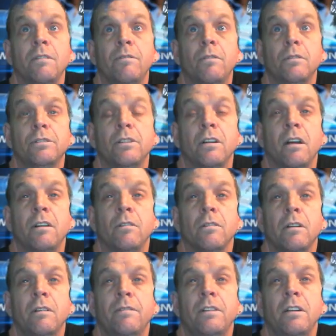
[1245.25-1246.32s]
Fortunately, I don't
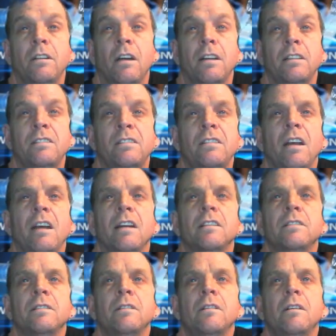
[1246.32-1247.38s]
live in the United States,